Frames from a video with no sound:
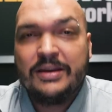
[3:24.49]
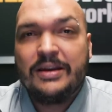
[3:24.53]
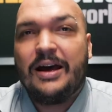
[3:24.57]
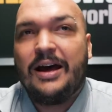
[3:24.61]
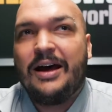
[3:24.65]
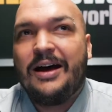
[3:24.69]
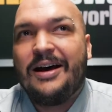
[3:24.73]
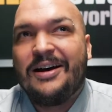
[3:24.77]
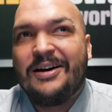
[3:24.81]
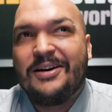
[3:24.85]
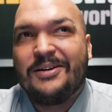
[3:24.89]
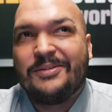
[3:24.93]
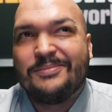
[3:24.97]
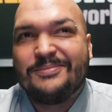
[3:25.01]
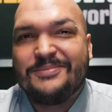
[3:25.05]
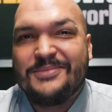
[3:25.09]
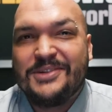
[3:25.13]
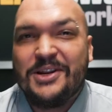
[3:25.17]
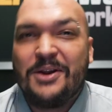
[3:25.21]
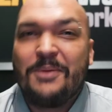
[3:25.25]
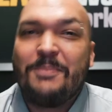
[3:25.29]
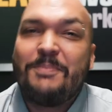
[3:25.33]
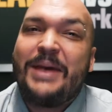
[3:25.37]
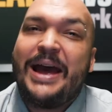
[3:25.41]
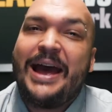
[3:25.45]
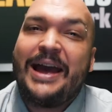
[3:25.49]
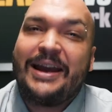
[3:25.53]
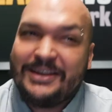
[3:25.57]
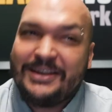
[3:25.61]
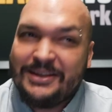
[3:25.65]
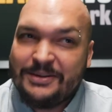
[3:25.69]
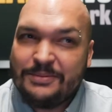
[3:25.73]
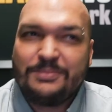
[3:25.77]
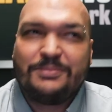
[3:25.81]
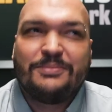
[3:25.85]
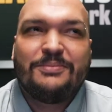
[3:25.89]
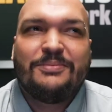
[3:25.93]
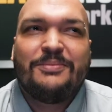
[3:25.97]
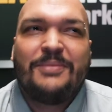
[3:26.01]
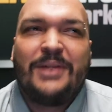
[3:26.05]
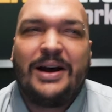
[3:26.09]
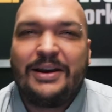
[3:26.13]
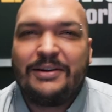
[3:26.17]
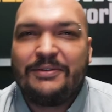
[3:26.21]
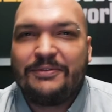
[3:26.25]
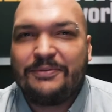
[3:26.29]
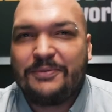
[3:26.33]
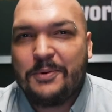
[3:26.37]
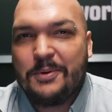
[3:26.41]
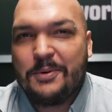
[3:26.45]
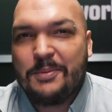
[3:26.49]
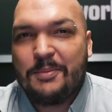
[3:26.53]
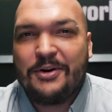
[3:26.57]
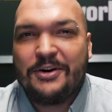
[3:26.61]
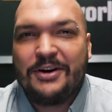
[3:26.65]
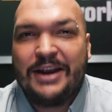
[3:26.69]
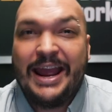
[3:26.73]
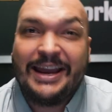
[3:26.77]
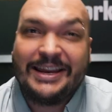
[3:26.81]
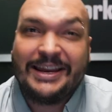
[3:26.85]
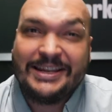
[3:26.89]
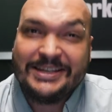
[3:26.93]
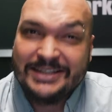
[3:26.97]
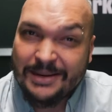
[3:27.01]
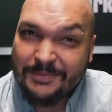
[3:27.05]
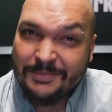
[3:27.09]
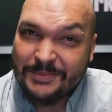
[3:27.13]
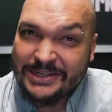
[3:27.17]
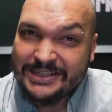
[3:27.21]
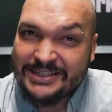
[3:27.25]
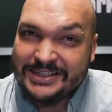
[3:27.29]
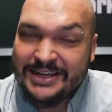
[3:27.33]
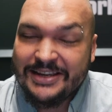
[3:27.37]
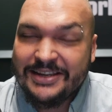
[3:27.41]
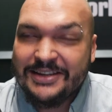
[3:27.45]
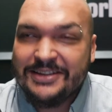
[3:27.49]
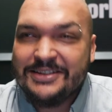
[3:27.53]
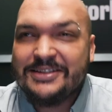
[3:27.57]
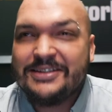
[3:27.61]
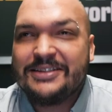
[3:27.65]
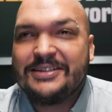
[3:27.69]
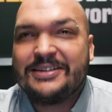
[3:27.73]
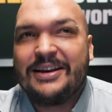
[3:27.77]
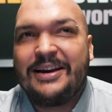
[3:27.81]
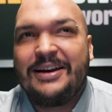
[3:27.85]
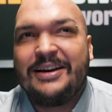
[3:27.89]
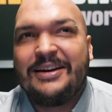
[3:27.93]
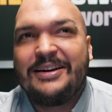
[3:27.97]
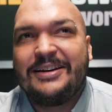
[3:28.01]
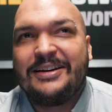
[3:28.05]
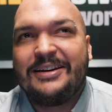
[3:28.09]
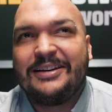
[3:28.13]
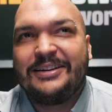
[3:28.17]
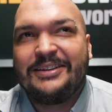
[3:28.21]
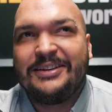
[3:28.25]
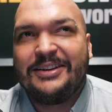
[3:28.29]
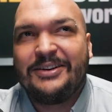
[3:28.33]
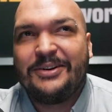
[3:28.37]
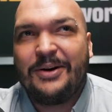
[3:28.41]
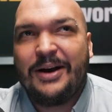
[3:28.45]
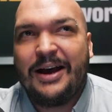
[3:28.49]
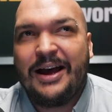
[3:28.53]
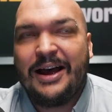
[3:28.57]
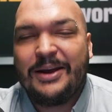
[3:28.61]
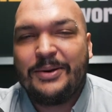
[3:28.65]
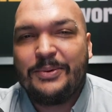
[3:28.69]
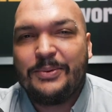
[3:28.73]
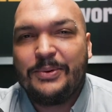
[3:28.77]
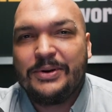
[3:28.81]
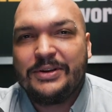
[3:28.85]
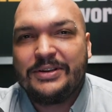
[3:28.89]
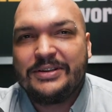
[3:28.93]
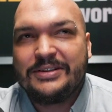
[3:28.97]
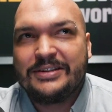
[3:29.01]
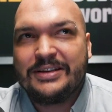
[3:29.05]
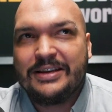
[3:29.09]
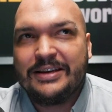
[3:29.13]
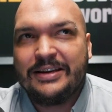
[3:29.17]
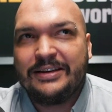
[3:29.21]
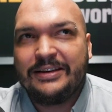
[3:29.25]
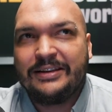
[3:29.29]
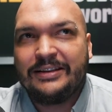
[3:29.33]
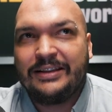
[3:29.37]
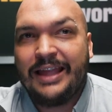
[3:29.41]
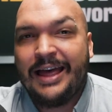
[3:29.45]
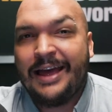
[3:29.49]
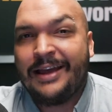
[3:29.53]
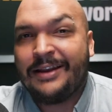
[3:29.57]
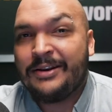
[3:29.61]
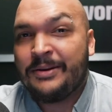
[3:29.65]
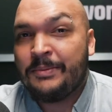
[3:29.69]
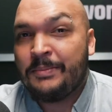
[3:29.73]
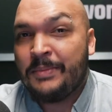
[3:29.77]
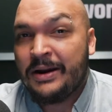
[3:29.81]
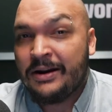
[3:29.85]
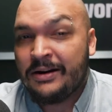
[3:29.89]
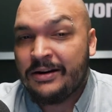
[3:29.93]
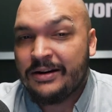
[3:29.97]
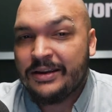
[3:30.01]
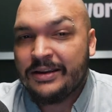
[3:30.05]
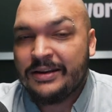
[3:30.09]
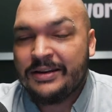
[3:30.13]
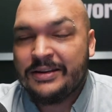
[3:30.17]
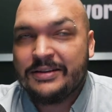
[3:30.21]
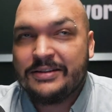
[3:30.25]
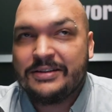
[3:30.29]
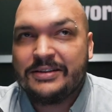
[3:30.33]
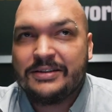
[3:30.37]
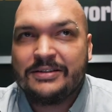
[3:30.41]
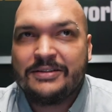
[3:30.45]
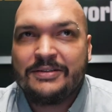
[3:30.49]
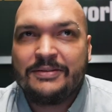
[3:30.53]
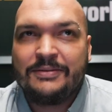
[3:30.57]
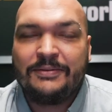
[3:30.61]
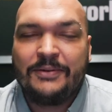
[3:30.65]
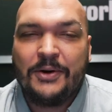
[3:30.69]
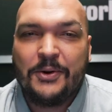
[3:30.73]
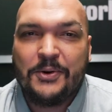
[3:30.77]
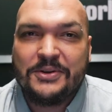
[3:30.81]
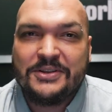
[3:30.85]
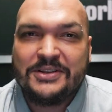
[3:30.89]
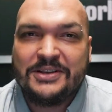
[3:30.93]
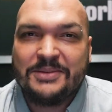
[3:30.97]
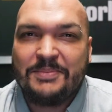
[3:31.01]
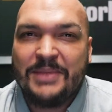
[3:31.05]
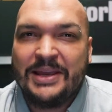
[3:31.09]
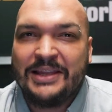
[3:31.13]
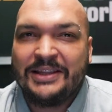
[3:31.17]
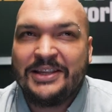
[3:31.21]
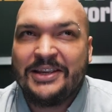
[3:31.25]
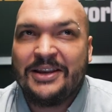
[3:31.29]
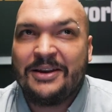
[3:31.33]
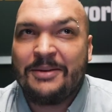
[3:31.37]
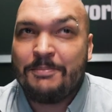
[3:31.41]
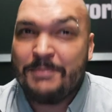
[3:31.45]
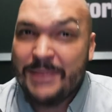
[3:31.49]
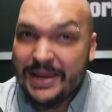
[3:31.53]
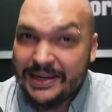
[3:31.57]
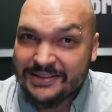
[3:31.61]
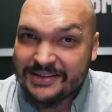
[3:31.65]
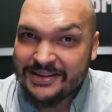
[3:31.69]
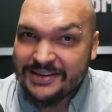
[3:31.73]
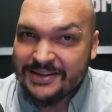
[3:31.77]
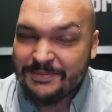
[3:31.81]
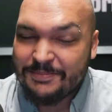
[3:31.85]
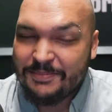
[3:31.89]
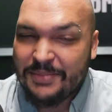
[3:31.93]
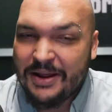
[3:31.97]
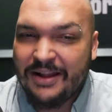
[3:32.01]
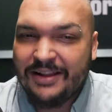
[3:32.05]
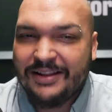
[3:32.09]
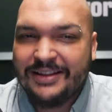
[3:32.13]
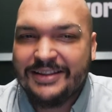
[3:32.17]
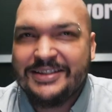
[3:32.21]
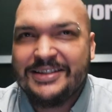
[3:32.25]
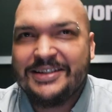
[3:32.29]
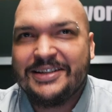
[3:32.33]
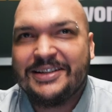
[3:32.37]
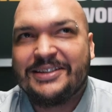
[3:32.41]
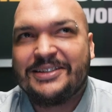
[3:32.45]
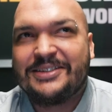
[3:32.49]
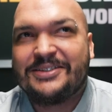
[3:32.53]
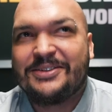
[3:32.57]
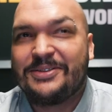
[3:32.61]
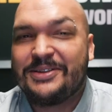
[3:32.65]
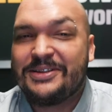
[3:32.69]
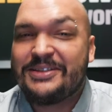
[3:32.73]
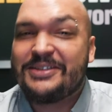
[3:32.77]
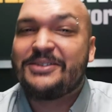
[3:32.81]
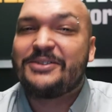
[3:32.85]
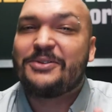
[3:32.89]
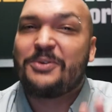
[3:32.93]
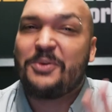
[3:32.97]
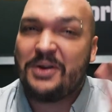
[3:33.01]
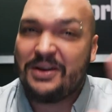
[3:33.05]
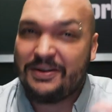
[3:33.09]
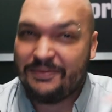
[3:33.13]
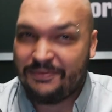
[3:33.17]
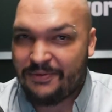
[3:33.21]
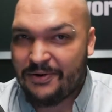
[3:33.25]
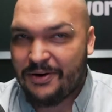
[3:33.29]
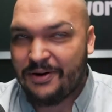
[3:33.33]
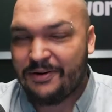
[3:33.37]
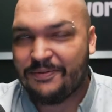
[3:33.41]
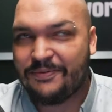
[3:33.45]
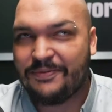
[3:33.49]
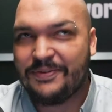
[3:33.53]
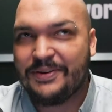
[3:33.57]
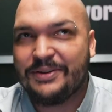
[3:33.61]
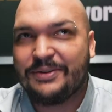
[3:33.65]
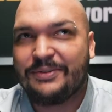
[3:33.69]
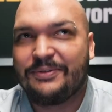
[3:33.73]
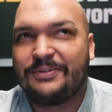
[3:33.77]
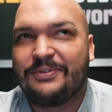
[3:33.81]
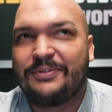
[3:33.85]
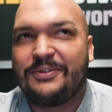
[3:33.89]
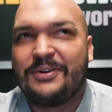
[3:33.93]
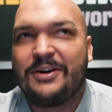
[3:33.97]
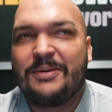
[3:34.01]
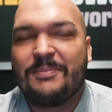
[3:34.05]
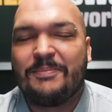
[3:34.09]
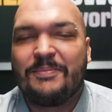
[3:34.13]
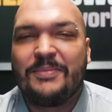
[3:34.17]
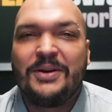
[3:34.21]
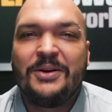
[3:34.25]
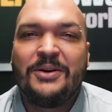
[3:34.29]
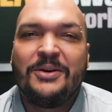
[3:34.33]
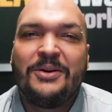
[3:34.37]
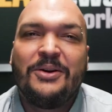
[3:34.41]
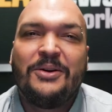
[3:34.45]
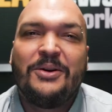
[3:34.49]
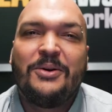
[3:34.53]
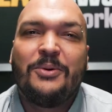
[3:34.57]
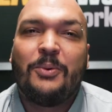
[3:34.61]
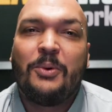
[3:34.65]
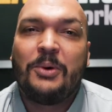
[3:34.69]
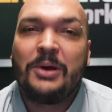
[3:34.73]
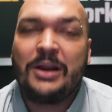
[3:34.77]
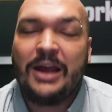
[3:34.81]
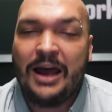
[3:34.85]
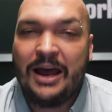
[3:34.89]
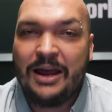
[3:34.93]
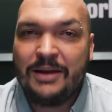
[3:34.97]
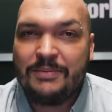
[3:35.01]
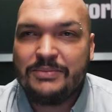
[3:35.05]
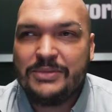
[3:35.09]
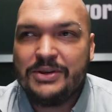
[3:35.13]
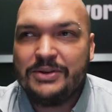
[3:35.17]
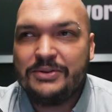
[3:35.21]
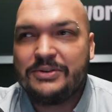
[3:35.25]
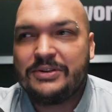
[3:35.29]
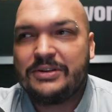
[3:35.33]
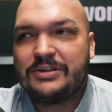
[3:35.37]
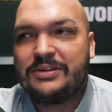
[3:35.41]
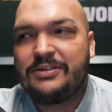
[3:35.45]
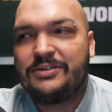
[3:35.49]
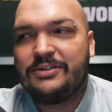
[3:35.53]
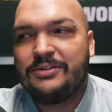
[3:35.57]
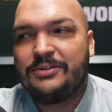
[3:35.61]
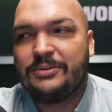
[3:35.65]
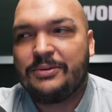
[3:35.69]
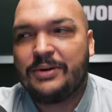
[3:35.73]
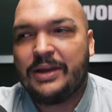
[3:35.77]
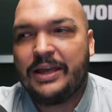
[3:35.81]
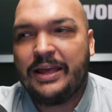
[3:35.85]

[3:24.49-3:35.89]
Um, you know, back in my former academic days, uh, you know, I was a Latin Americanist focusing mainly on Mexican politics. So this is quite far afield from what I'm used to.